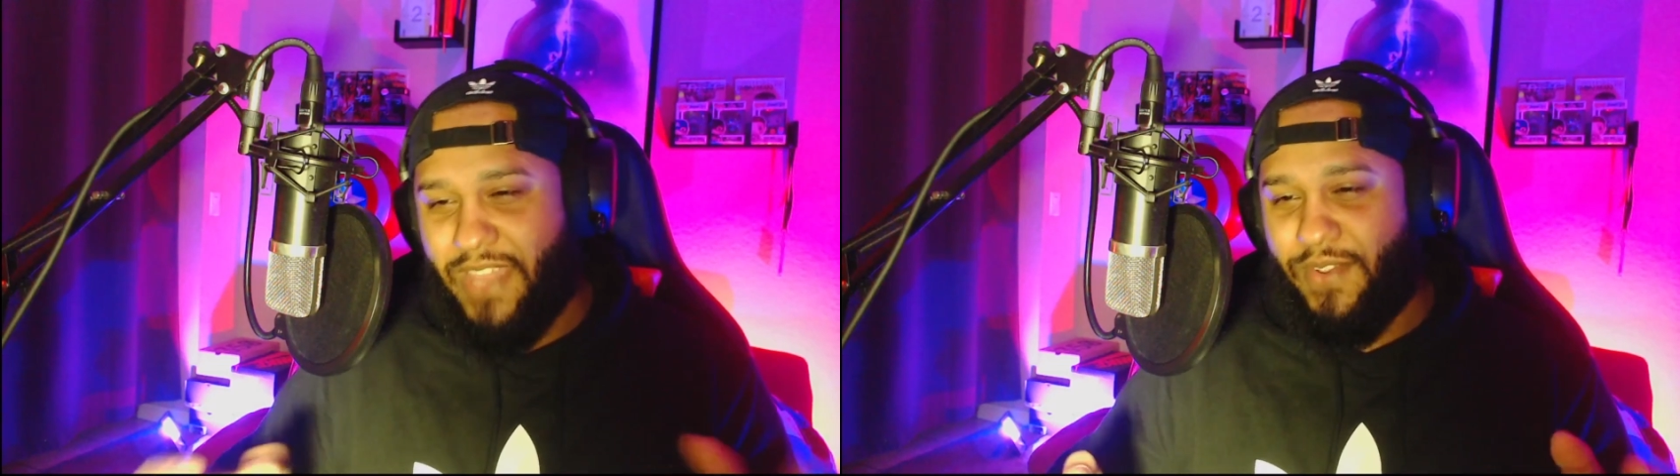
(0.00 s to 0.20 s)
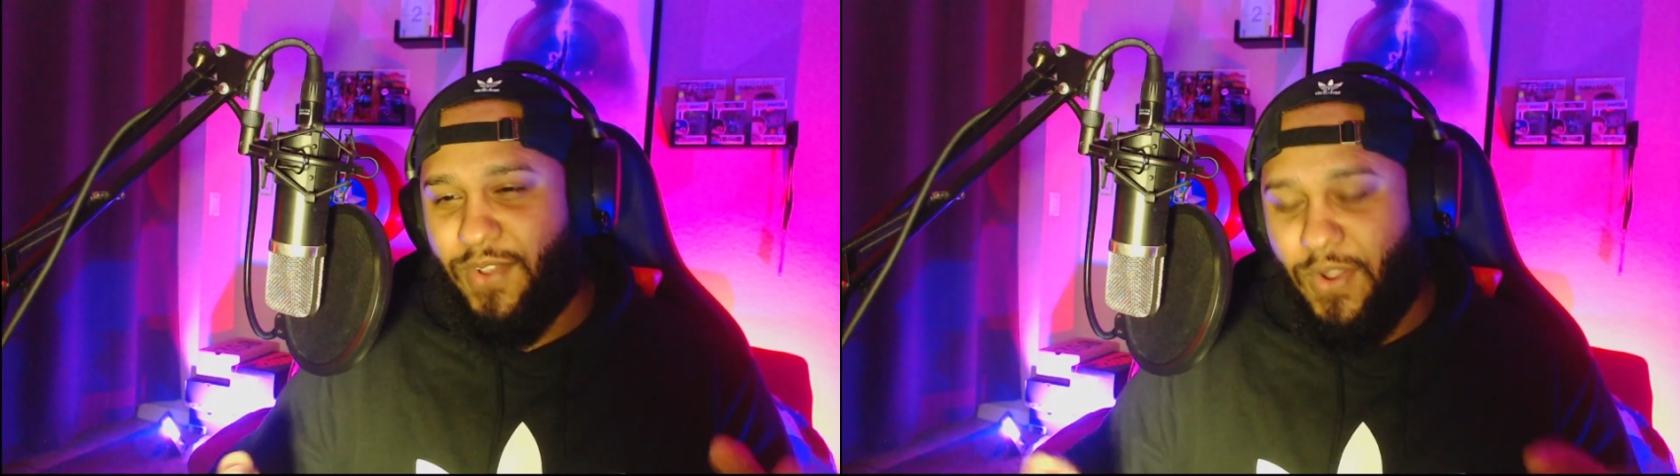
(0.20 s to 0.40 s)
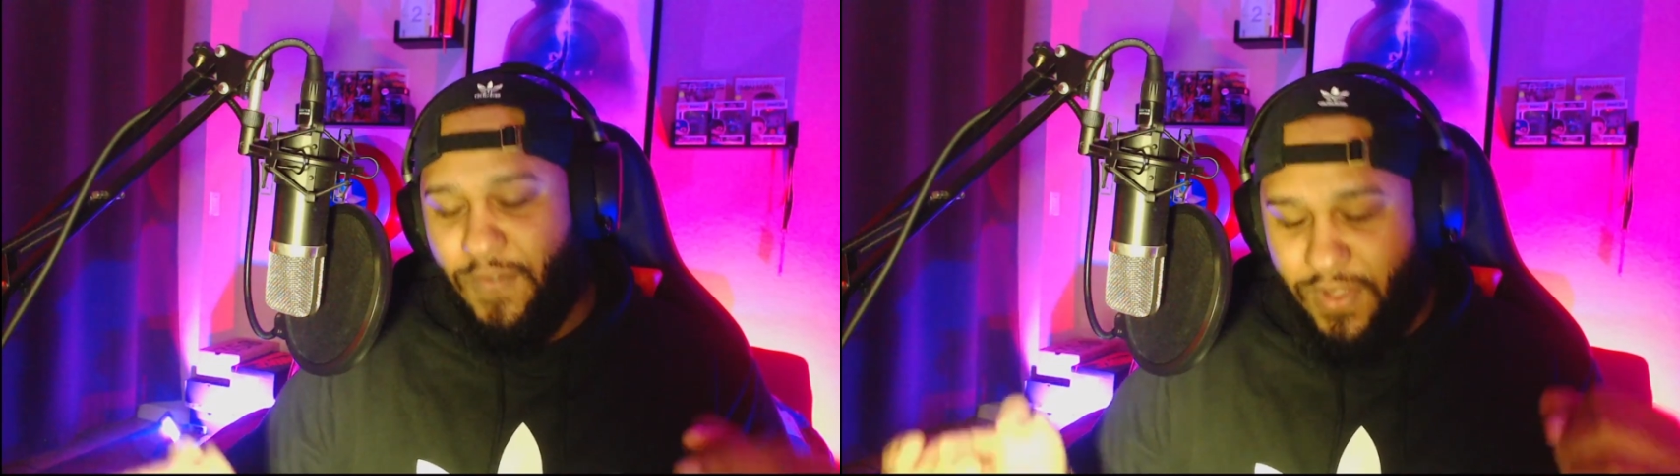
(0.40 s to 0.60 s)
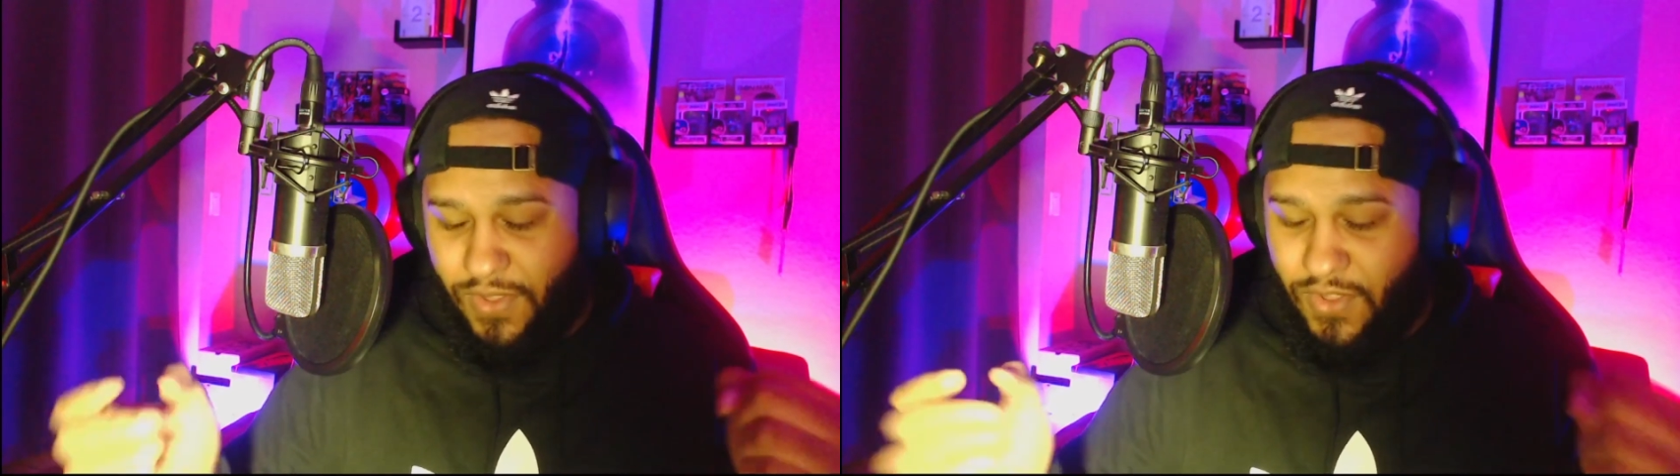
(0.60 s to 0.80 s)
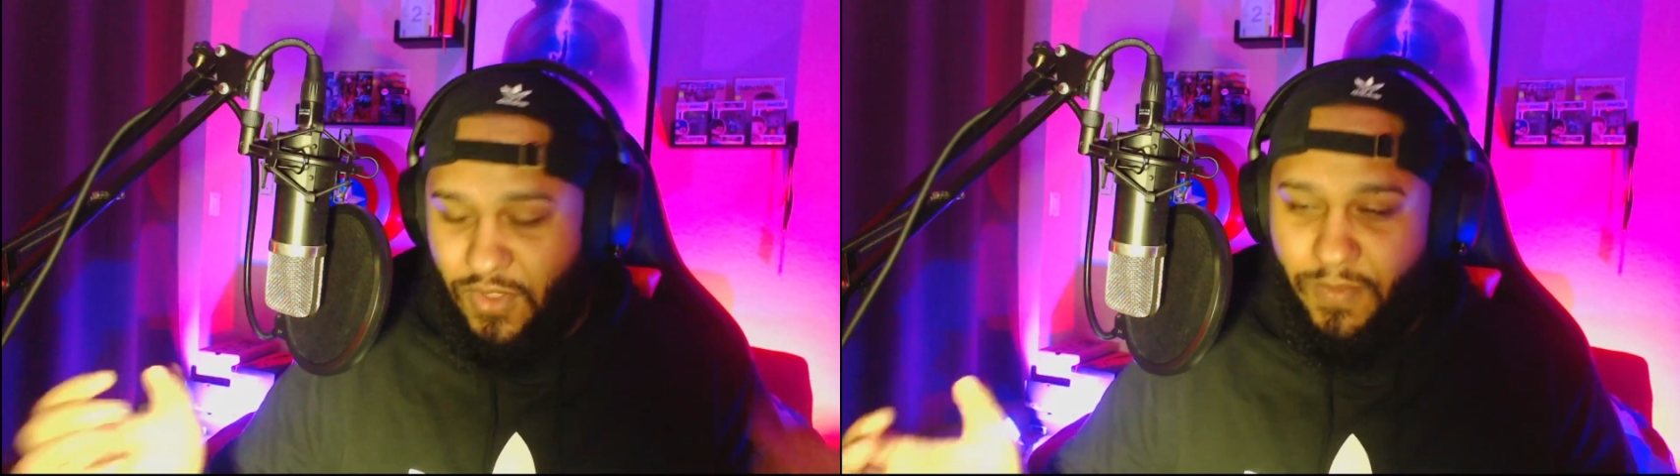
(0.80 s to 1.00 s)
Garfield and
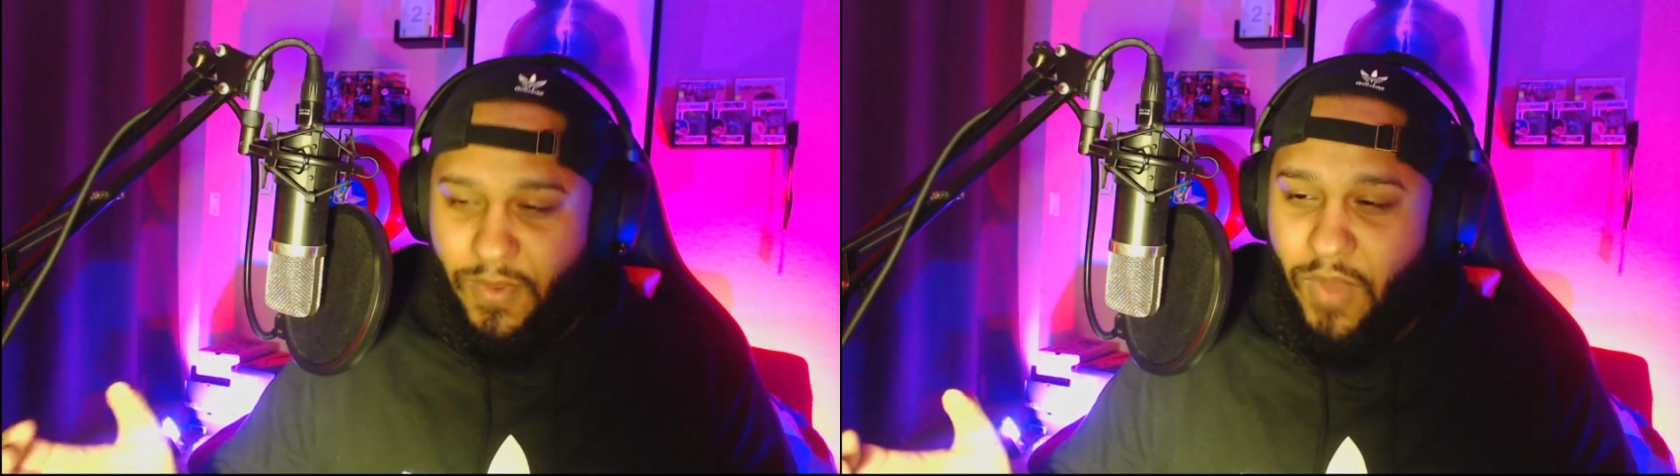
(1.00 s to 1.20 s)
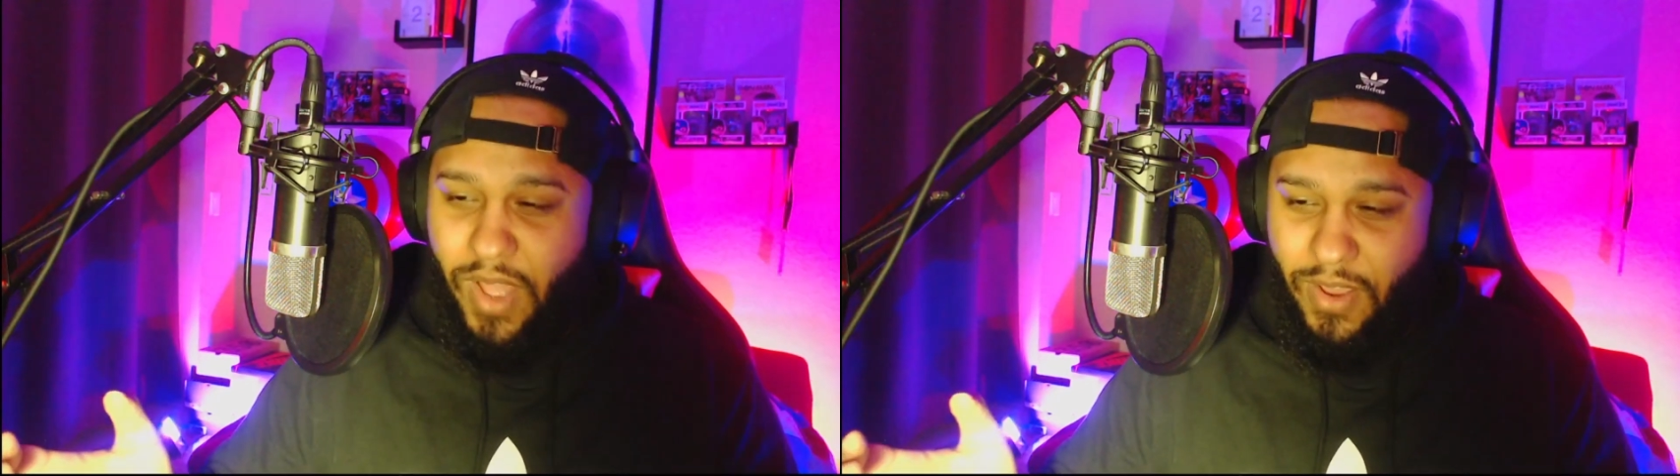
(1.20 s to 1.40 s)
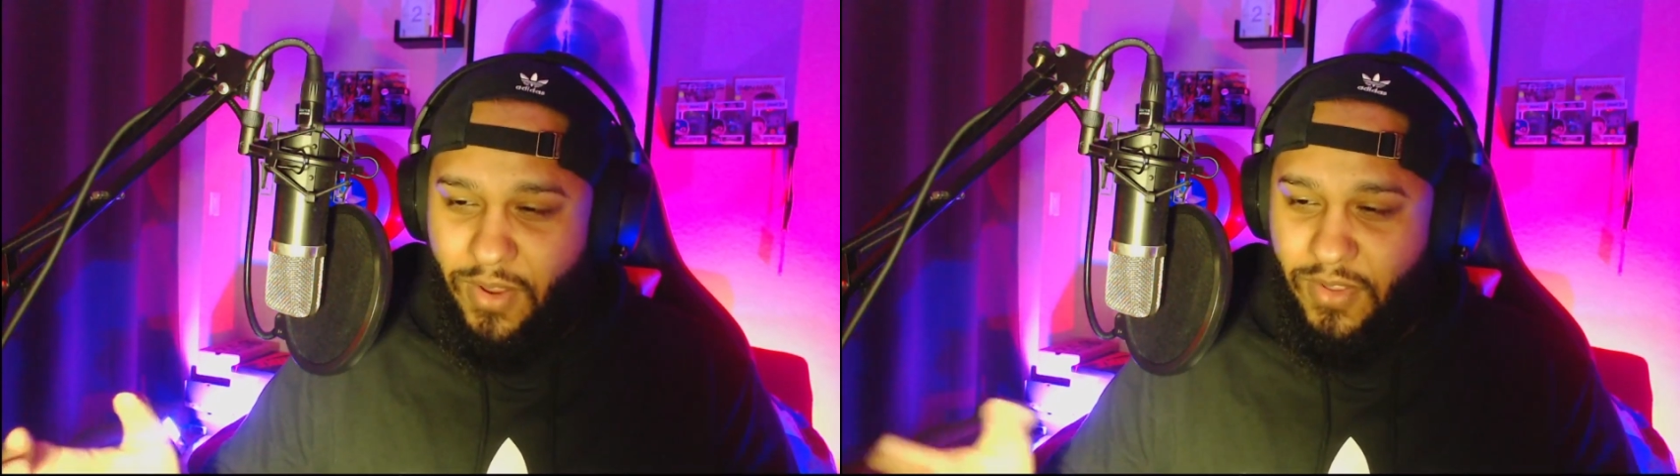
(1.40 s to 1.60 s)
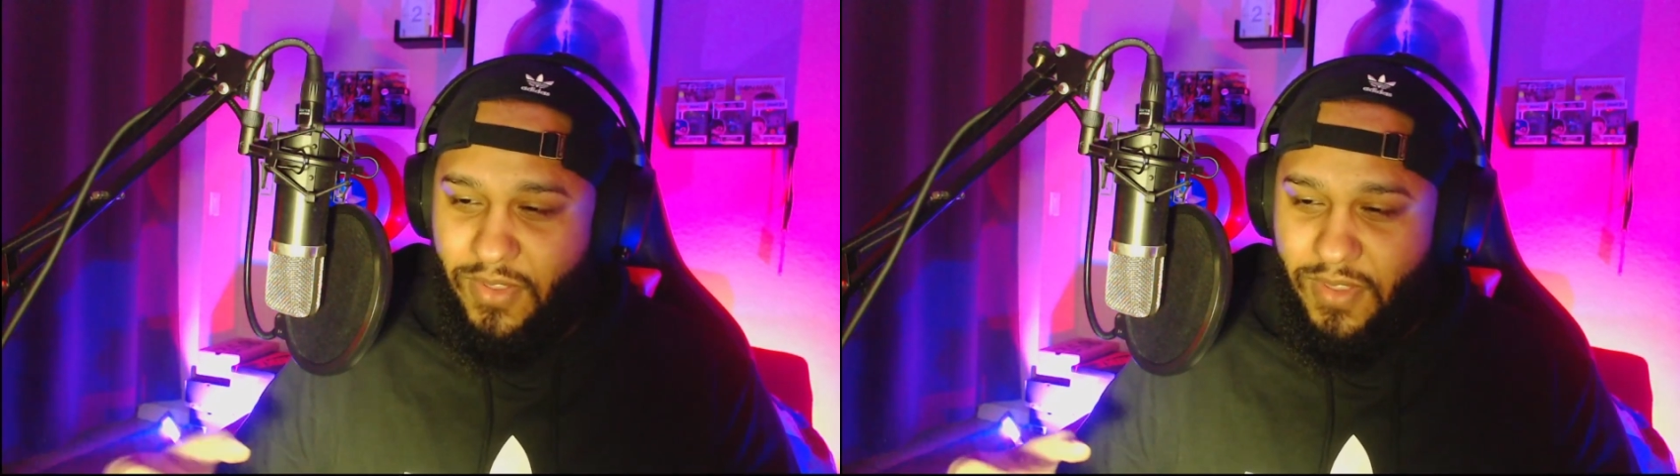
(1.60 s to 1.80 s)
Tobey Maguire